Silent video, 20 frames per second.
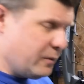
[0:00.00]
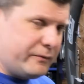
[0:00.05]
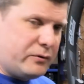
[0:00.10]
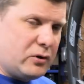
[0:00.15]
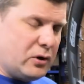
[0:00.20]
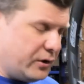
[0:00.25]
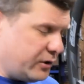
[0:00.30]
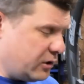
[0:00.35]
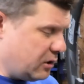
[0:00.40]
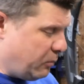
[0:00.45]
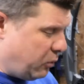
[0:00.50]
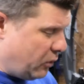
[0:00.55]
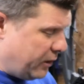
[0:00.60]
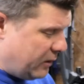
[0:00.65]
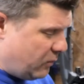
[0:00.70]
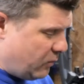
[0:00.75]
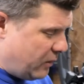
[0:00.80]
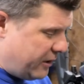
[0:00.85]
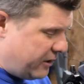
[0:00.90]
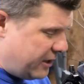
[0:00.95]
I've got to the
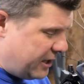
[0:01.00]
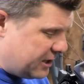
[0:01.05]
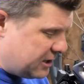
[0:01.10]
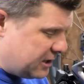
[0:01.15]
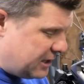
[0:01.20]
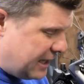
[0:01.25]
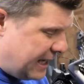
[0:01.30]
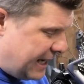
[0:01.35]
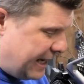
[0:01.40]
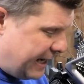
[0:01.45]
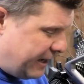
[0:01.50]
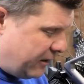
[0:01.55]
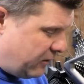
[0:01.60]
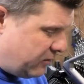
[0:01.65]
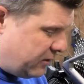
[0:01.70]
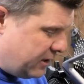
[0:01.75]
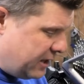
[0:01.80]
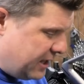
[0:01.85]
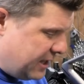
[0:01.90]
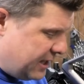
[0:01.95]
point where this
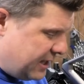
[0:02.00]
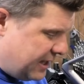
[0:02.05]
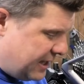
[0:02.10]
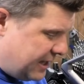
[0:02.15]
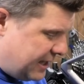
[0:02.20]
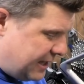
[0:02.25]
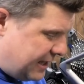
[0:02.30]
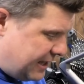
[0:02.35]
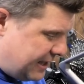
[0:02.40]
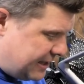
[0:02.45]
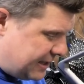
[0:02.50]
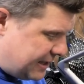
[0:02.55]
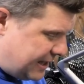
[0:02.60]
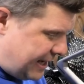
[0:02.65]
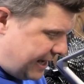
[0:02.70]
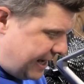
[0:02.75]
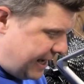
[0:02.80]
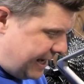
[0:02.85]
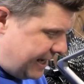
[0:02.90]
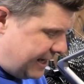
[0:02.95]
now is
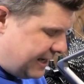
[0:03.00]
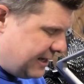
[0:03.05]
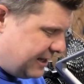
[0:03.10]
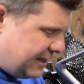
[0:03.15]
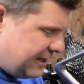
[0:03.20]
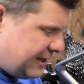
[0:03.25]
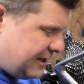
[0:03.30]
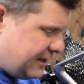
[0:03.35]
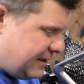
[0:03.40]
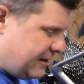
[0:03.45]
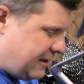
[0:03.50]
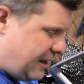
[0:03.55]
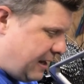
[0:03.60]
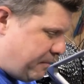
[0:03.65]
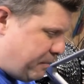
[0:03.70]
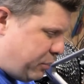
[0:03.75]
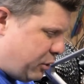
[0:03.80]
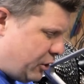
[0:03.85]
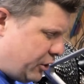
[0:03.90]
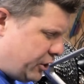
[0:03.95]
a
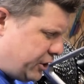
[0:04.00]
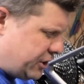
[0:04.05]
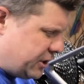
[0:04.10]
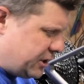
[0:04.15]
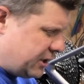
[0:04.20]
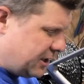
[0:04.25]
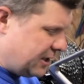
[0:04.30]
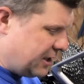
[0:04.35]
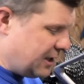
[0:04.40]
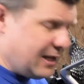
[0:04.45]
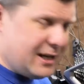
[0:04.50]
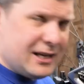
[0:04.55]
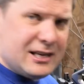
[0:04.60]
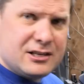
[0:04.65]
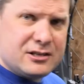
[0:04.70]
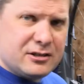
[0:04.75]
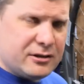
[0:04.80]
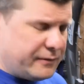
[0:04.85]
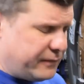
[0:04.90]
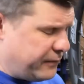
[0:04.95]
push
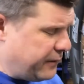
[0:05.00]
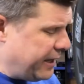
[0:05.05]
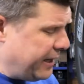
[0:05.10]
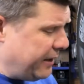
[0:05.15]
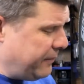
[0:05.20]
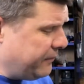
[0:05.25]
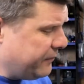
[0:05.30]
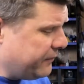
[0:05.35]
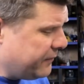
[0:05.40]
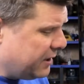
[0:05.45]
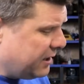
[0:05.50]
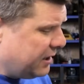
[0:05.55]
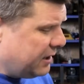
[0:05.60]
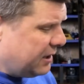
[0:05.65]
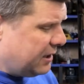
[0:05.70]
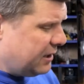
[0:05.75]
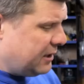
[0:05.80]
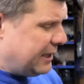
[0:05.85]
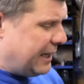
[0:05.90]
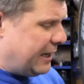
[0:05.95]
into the frame.
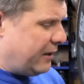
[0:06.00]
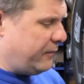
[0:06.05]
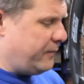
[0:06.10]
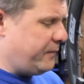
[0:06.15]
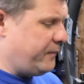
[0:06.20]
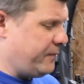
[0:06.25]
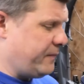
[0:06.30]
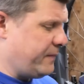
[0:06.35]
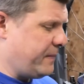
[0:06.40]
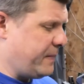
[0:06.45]
Now,